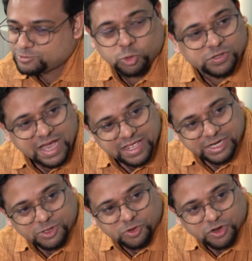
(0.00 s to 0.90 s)
Don't
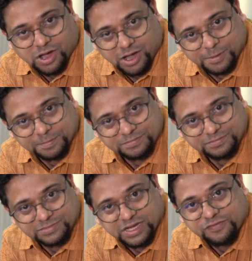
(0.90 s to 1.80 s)
carry it on your arm.
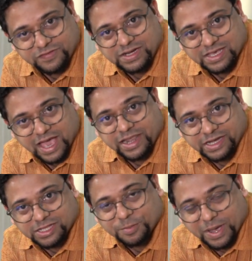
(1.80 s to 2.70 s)
Definitely carry
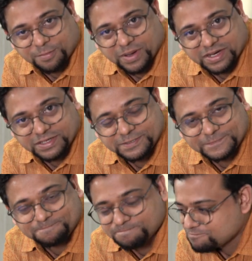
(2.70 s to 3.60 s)
it in a backpack.
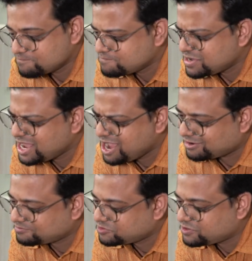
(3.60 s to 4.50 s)
But
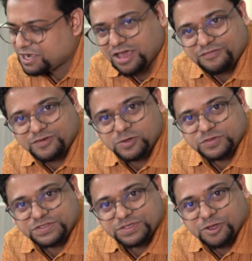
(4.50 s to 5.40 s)
yeah, three and a half
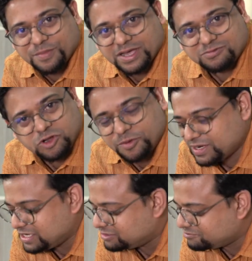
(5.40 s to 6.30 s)
kilos in your back, not a
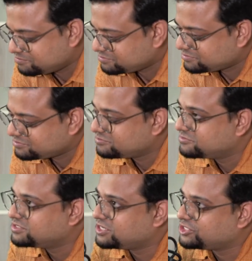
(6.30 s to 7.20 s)
big deal.
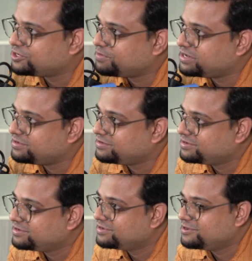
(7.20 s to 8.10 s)
Actually pretty,
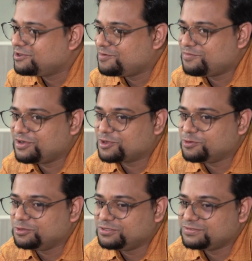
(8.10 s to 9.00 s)
pretty
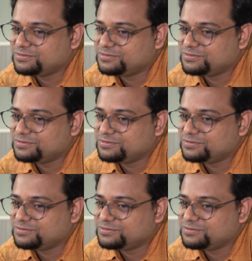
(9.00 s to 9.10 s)
cool.